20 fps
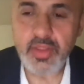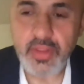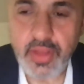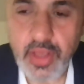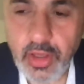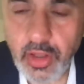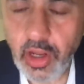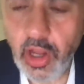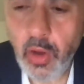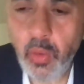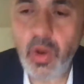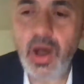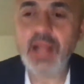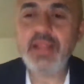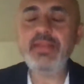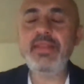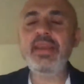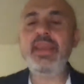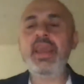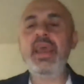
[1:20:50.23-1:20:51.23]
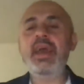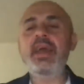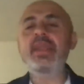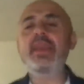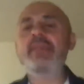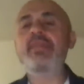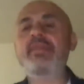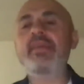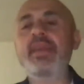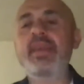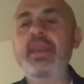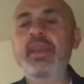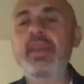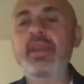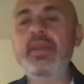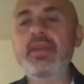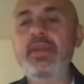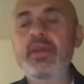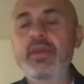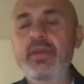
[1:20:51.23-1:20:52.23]
Do you know what the
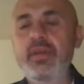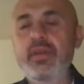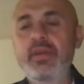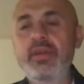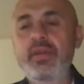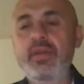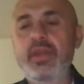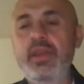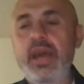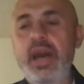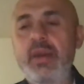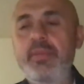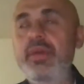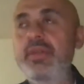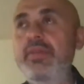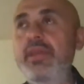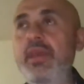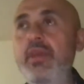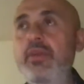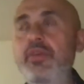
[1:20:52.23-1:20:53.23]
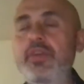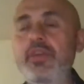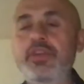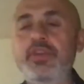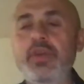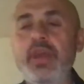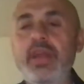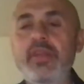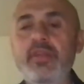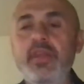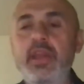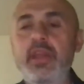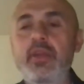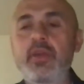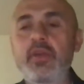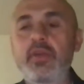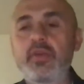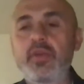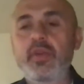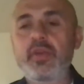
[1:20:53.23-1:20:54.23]
NET commentators and
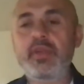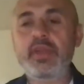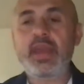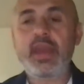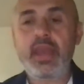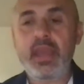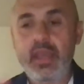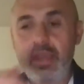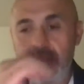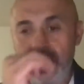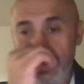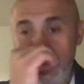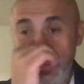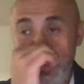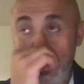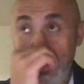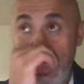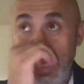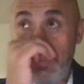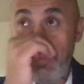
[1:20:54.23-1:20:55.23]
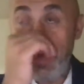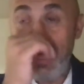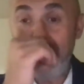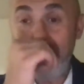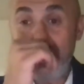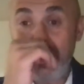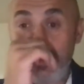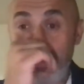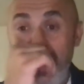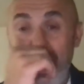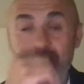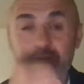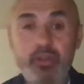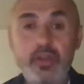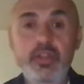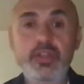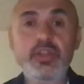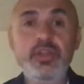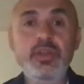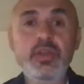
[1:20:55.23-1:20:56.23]
translators say about this
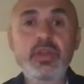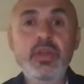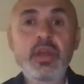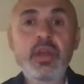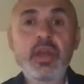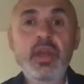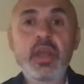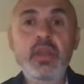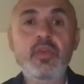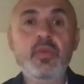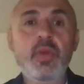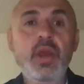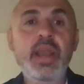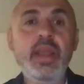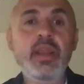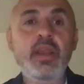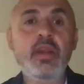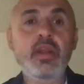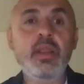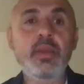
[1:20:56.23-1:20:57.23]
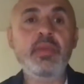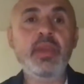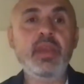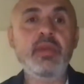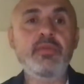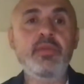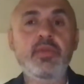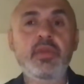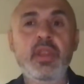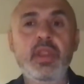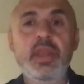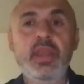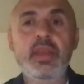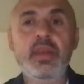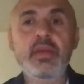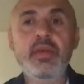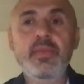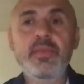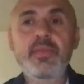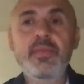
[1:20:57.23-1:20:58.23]
passage? It's right here. Let me give you the
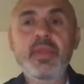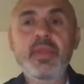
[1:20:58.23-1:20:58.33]
link.